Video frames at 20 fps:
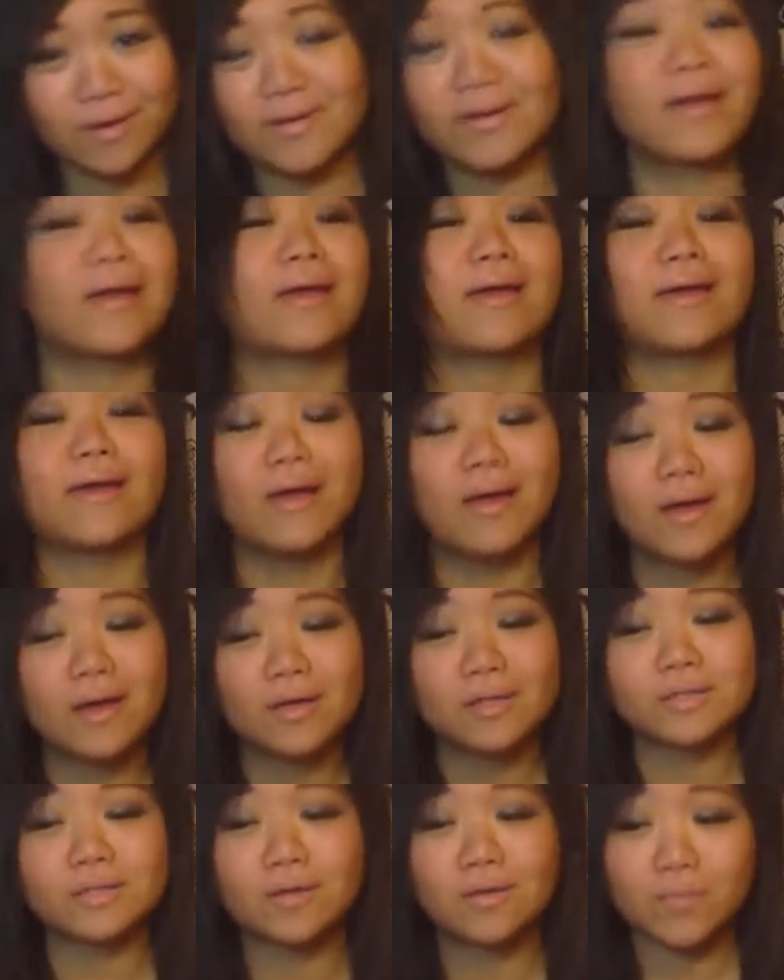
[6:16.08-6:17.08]
Okay,
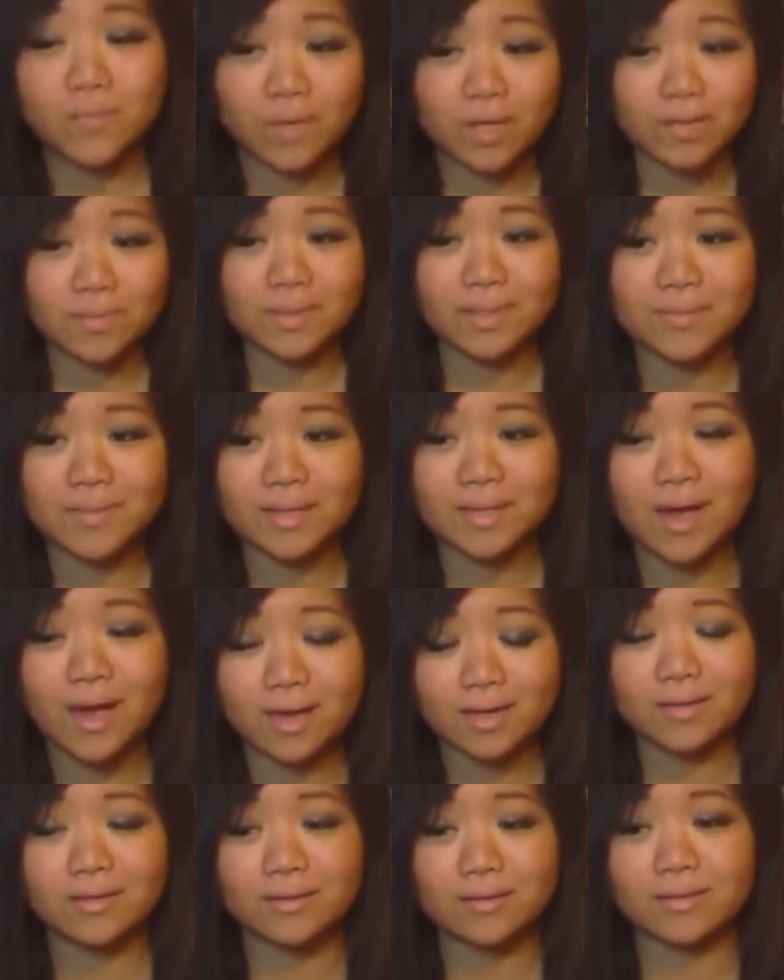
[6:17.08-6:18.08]
so what I mean by
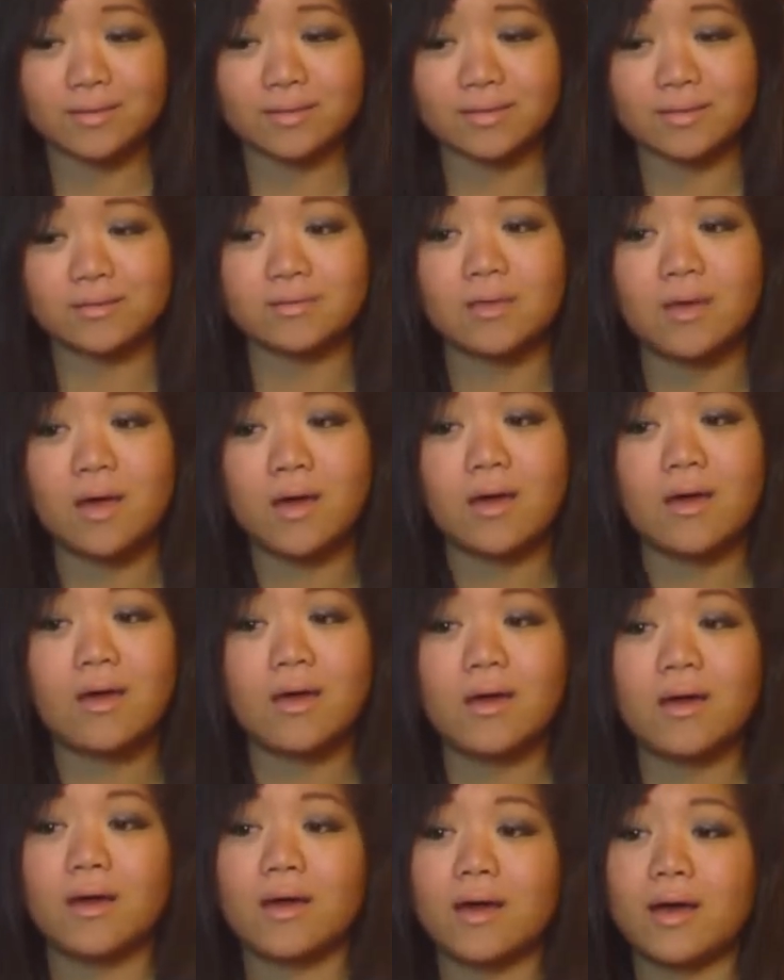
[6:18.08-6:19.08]
that is,
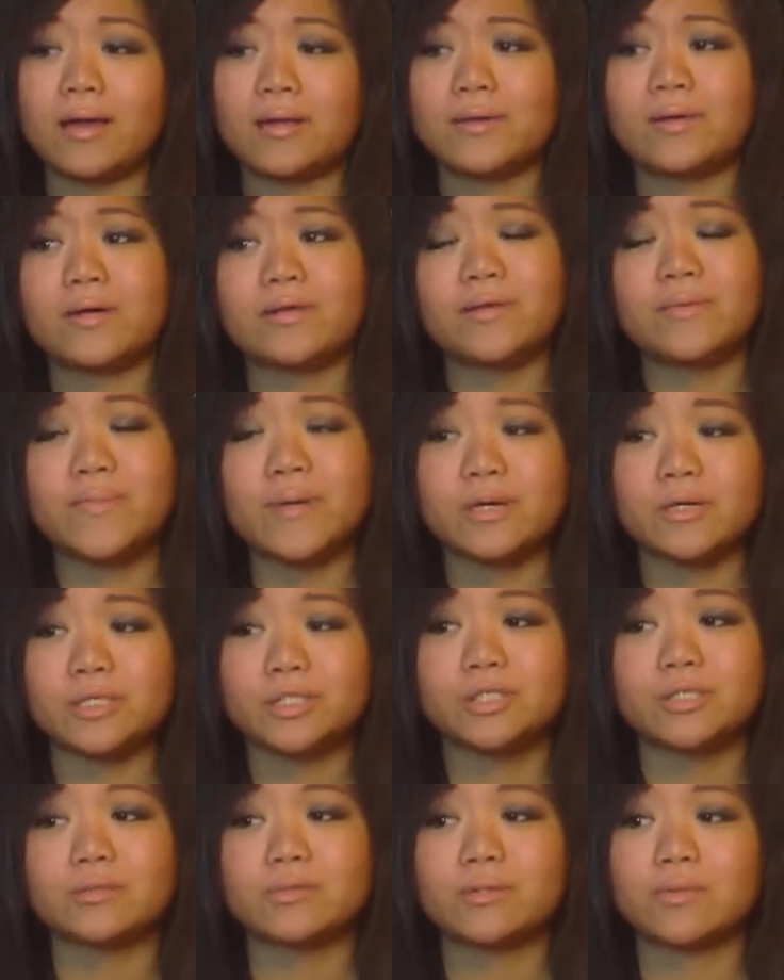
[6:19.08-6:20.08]
I don't know. I think
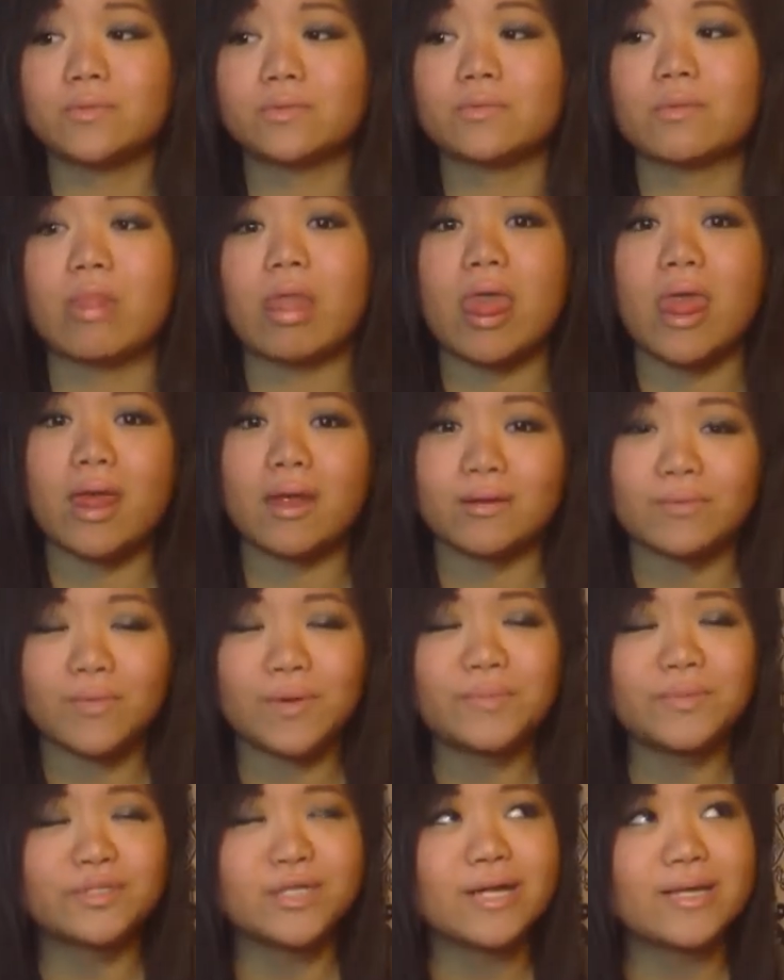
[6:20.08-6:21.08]
parents. What
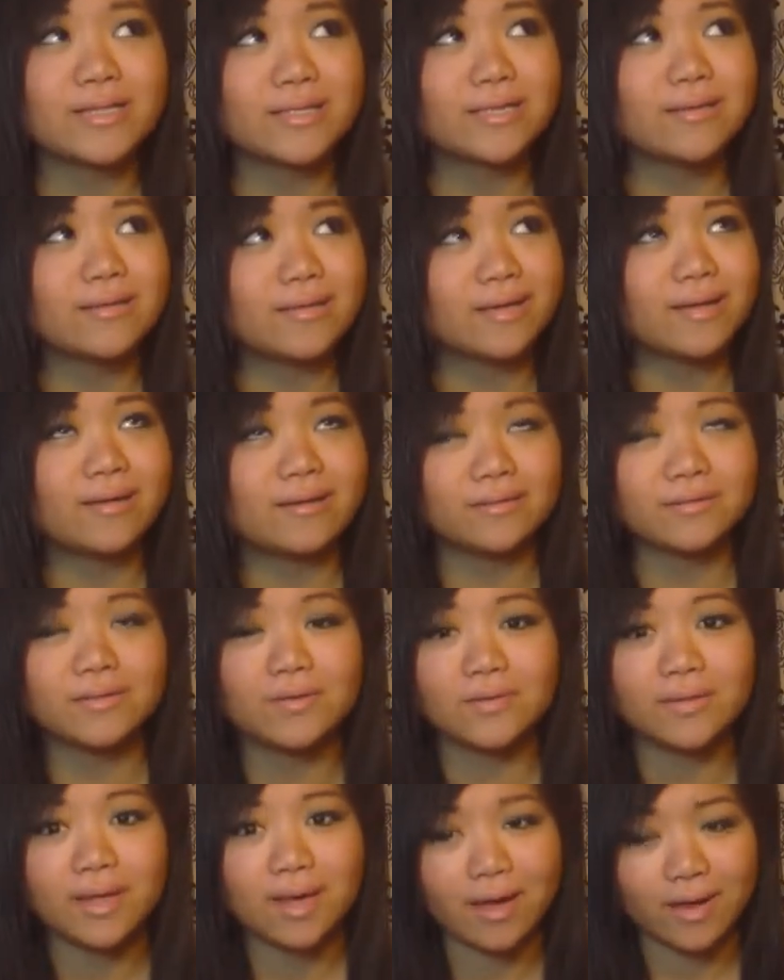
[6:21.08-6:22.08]
am I trying to say again?
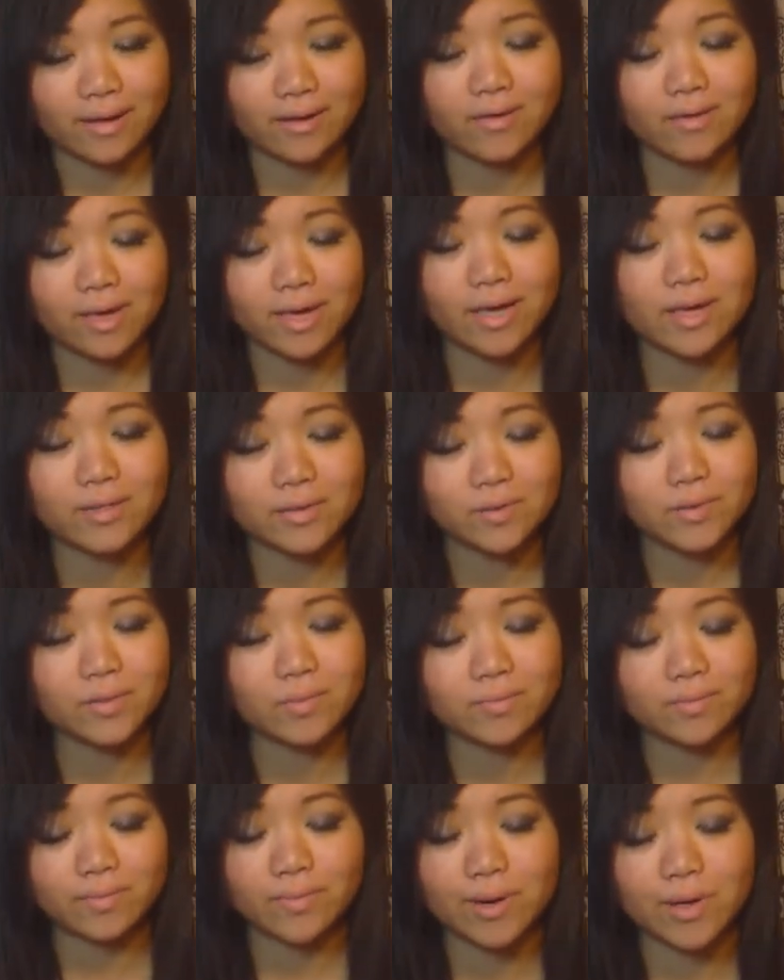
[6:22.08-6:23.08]
Oh yeah, okay.
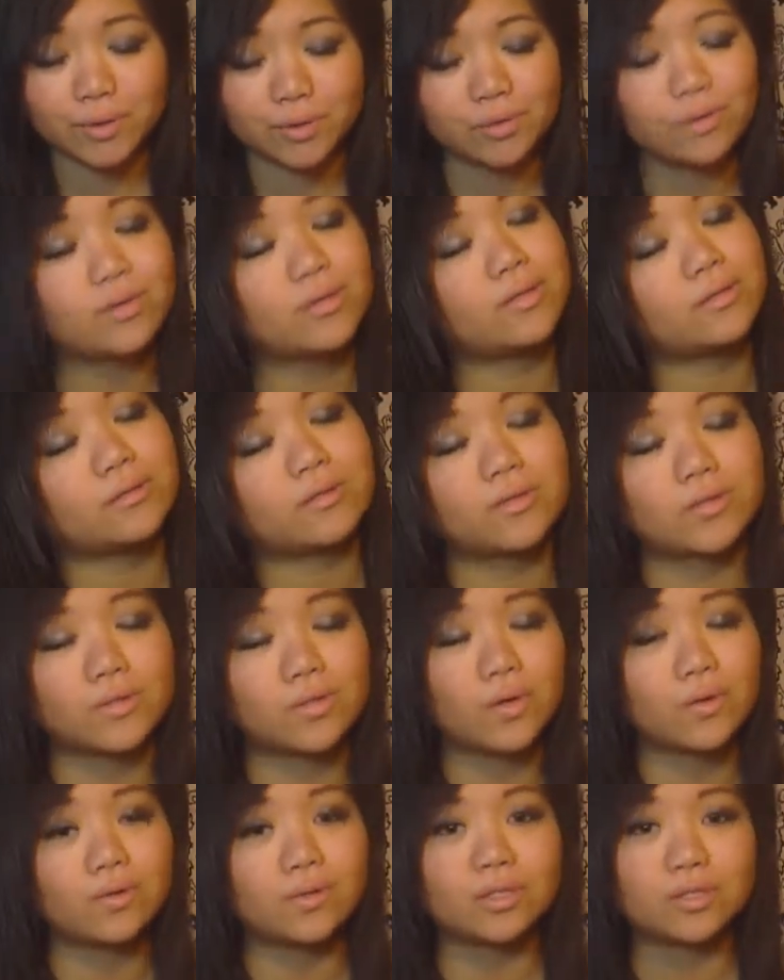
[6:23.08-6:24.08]
So parents
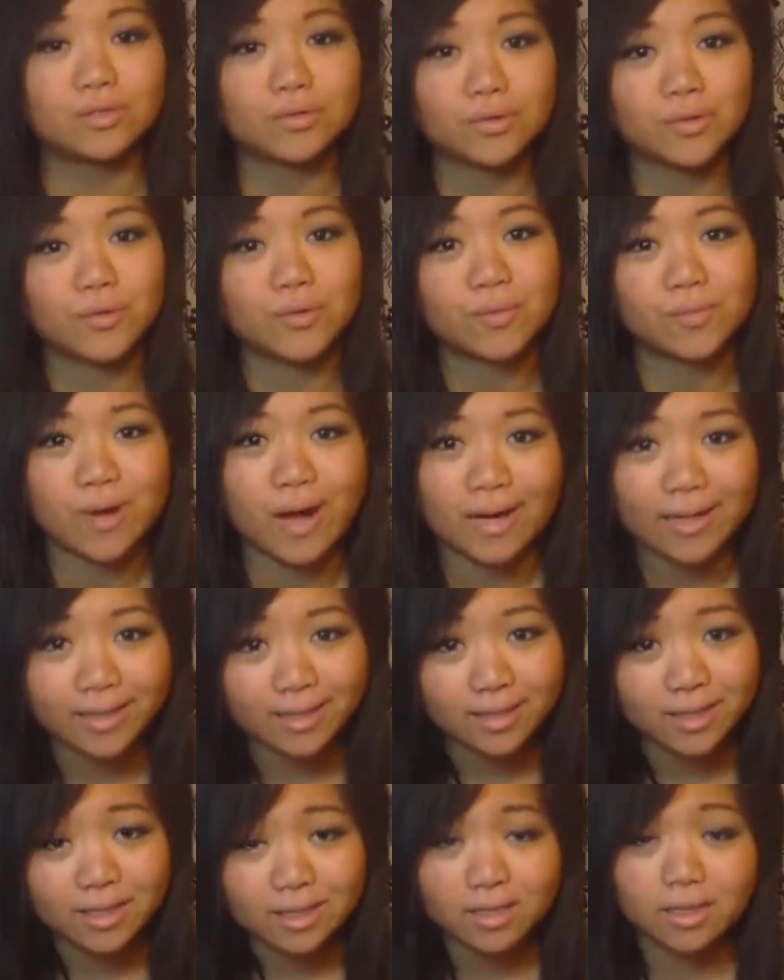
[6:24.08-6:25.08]
don't control the bratty
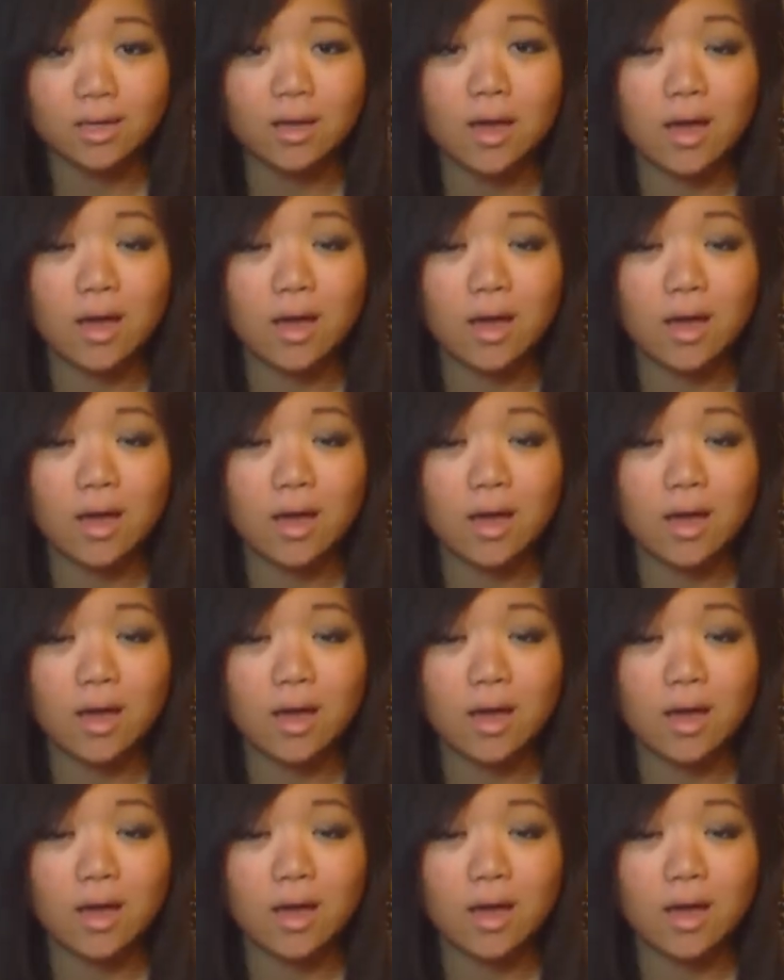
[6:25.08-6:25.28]
kids.